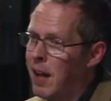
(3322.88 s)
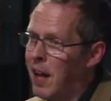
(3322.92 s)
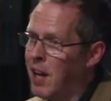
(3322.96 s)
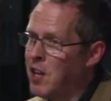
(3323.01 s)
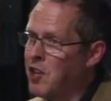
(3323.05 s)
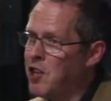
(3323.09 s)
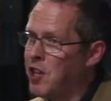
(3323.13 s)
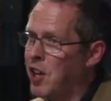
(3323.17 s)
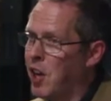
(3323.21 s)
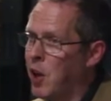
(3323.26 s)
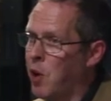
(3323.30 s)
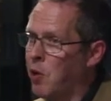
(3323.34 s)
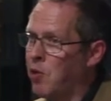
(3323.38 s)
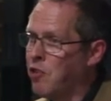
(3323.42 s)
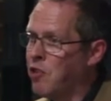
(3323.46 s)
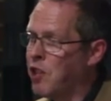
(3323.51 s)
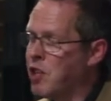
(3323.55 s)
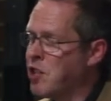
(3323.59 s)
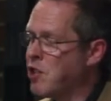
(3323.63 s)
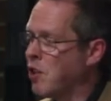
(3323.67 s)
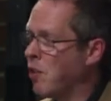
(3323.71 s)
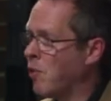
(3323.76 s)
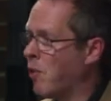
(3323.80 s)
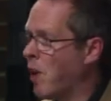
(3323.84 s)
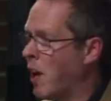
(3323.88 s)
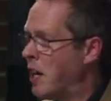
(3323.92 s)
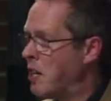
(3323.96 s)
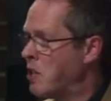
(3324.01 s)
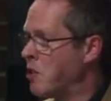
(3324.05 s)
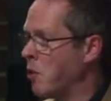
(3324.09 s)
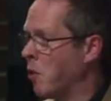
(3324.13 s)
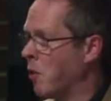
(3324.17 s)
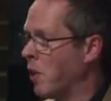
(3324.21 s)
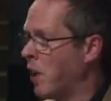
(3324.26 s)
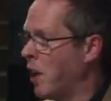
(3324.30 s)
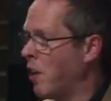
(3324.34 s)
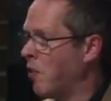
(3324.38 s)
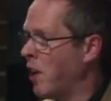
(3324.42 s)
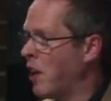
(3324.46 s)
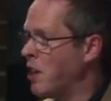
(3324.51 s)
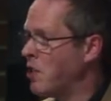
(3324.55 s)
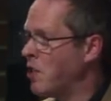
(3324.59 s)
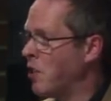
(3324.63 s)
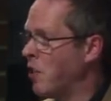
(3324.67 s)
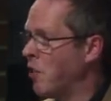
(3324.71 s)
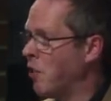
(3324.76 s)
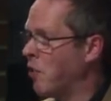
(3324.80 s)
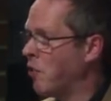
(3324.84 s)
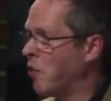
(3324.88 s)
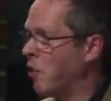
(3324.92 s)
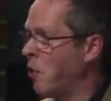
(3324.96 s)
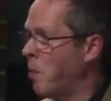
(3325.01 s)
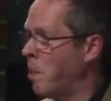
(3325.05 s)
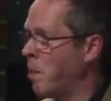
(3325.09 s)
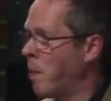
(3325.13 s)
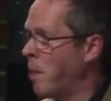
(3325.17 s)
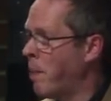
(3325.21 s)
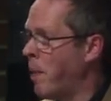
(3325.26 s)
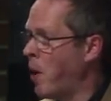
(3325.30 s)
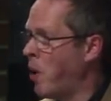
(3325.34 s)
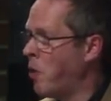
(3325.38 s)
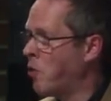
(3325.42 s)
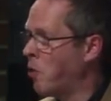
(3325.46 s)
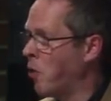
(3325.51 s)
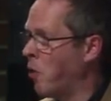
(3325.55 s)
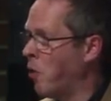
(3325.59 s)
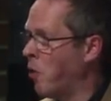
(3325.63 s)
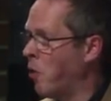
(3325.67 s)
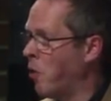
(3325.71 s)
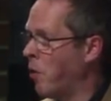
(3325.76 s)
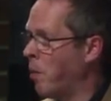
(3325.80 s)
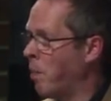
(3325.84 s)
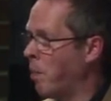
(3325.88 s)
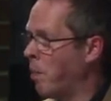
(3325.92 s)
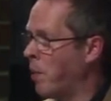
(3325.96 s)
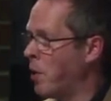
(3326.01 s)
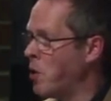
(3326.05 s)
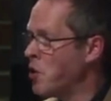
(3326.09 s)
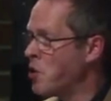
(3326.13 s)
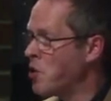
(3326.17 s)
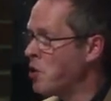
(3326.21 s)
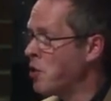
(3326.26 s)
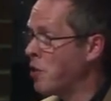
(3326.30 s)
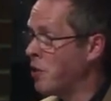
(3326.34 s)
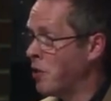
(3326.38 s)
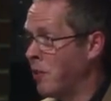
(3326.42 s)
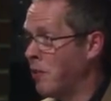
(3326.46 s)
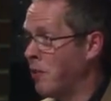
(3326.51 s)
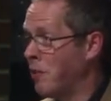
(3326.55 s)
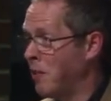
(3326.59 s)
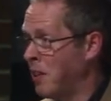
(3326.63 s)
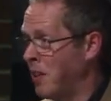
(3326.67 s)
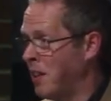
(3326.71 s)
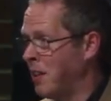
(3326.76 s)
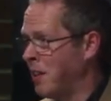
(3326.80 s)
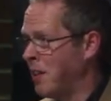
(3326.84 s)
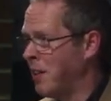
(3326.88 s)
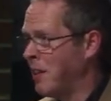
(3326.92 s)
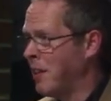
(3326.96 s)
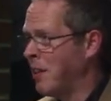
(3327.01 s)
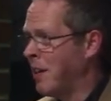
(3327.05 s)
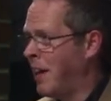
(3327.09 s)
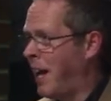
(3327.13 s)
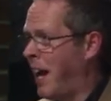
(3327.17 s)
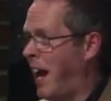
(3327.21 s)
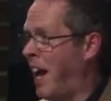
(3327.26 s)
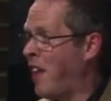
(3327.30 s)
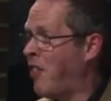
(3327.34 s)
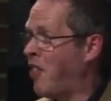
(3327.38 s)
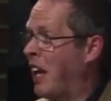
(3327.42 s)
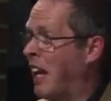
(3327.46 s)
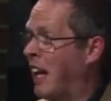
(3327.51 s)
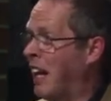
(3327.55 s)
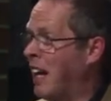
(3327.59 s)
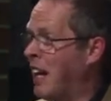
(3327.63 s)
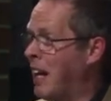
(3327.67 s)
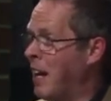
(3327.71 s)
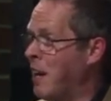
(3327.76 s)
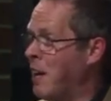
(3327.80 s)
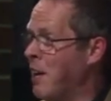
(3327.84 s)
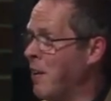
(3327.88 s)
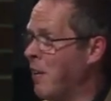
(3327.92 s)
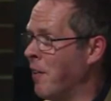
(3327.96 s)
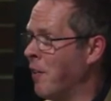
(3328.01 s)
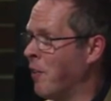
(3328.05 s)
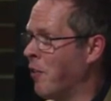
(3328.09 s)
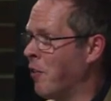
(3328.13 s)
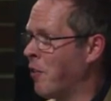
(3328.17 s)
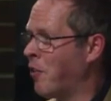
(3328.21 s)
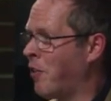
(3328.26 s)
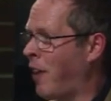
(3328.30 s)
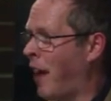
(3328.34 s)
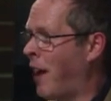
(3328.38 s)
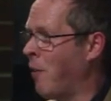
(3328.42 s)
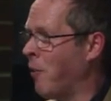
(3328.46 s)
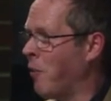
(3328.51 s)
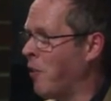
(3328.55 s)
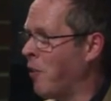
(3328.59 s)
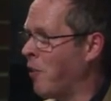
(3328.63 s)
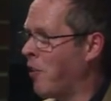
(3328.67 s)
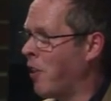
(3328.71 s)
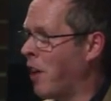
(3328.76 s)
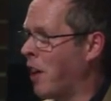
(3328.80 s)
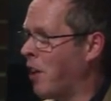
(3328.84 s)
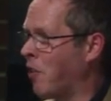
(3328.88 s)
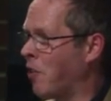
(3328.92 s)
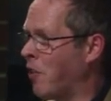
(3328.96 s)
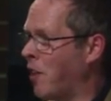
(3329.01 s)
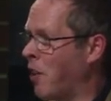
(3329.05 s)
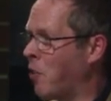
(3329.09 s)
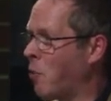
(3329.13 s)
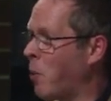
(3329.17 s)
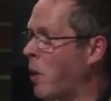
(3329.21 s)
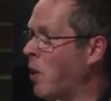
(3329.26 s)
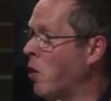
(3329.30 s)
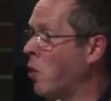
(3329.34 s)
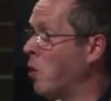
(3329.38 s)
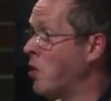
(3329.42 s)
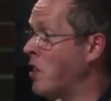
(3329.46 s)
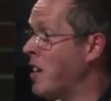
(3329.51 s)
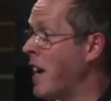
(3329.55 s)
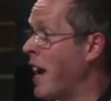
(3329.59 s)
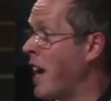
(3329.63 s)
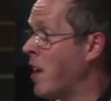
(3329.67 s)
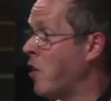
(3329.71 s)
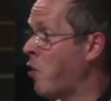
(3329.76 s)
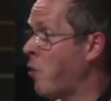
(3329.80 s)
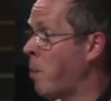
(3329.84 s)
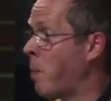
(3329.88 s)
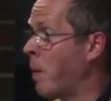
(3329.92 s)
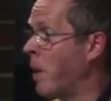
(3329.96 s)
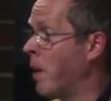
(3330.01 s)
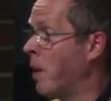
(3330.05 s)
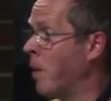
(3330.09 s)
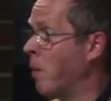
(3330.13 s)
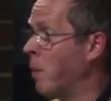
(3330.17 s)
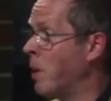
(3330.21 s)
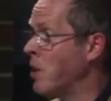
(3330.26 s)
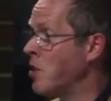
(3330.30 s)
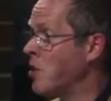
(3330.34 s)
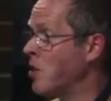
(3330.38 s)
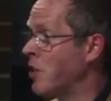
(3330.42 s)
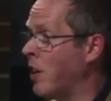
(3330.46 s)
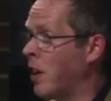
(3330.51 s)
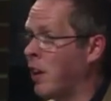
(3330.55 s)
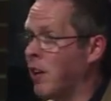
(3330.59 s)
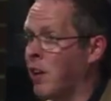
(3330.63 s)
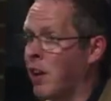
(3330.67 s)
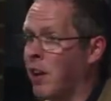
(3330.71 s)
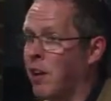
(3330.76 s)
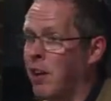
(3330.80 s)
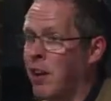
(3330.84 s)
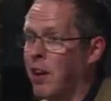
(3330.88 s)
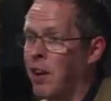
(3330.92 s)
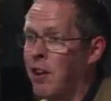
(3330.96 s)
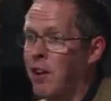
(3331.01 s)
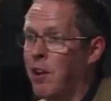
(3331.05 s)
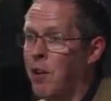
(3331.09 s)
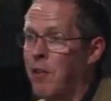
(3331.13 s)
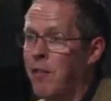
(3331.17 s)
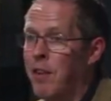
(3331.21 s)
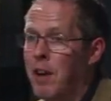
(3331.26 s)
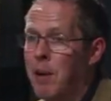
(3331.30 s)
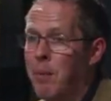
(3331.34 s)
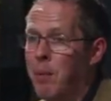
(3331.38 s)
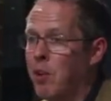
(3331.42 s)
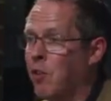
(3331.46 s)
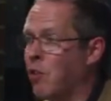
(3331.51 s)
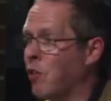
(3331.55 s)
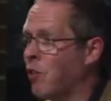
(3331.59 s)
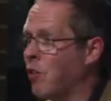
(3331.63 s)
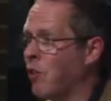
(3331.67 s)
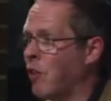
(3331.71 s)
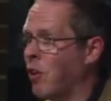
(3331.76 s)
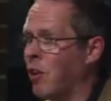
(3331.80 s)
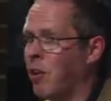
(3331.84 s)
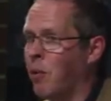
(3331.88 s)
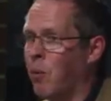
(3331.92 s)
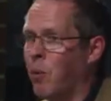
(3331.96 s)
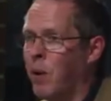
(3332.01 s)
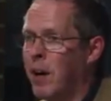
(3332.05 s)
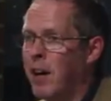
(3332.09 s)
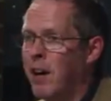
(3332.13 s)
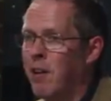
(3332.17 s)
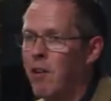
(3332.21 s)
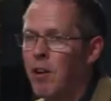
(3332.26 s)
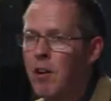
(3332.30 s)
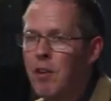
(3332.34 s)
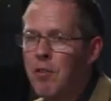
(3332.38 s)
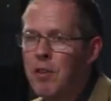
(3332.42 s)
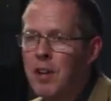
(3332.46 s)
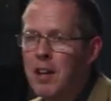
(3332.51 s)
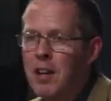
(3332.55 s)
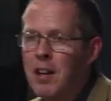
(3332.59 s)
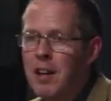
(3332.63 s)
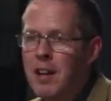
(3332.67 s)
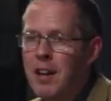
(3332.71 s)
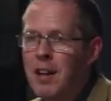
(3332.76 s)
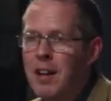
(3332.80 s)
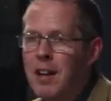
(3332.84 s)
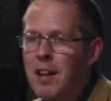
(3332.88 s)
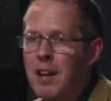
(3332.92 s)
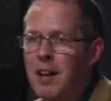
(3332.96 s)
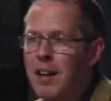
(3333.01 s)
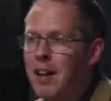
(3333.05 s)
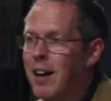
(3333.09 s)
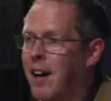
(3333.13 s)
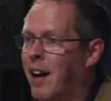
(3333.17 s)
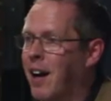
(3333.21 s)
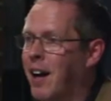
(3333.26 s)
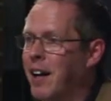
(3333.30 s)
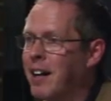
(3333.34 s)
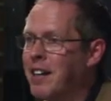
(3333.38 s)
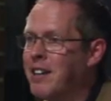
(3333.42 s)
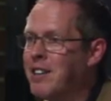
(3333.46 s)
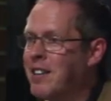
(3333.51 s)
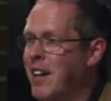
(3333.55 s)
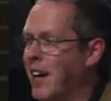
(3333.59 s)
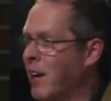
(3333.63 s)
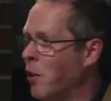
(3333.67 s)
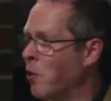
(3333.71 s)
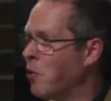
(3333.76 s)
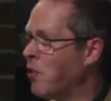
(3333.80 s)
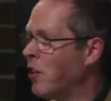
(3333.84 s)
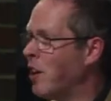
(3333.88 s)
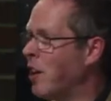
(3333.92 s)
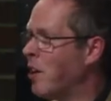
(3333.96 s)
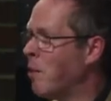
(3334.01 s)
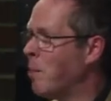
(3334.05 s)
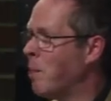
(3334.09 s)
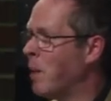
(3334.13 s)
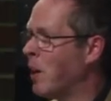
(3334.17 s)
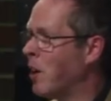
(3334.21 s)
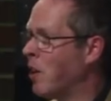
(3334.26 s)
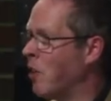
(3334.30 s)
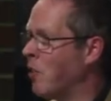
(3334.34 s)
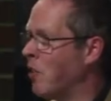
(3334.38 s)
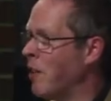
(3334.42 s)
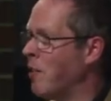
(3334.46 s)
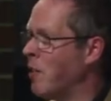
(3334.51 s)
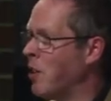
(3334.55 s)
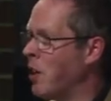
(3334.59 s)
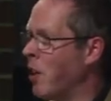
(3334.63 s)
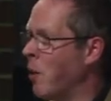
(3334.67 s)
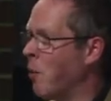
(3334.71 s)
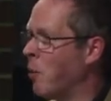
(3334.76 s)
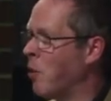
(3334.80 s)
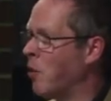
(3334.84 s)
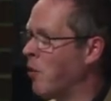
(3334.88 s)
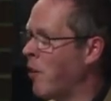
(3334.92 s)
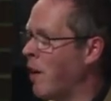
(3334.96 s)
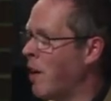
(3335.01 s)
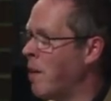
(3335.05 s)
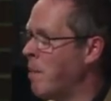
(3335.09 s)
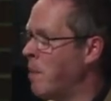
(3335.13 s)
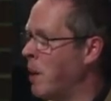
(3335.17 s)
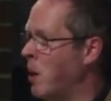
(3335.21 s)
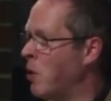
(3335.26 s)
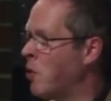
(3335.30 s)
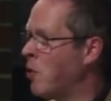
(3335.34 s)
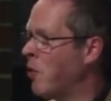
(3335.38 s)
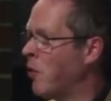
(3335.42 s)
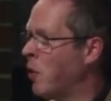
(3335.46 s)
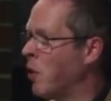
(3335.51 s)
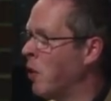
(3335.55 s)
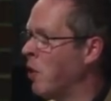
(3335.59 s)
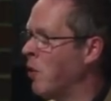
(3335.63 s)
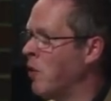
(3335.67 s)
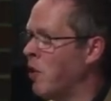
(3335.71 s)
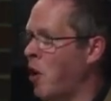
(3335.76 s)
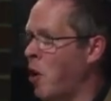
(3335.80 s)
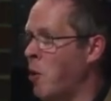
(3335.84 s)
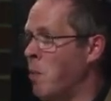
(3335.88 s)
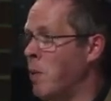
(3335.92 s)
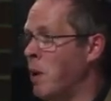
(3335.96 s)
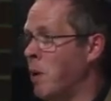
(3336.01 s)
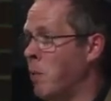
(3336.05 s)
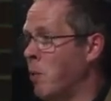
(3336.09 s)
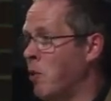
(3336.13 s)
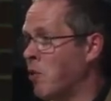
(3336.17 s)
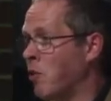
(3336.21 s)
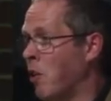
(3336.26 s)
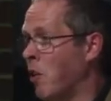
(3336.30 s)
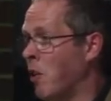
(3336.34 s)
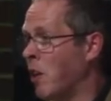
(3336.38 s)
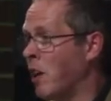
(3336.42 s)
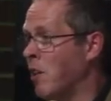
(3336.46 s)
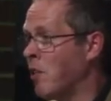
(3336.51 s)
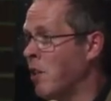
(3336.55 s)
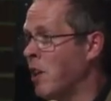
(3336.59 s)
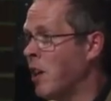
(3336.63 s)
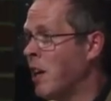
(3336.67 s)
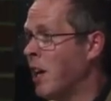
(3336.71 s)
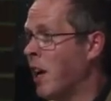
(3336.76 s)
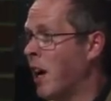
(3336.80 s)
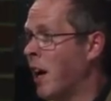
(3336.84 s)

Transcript: NGOs and digital rights organizations to promote or push ethically sound things. And there's one called Diaspora, which I, I, don't know if anyone's aware of. I doubt it because even though it was very beautiful, nobody was on it.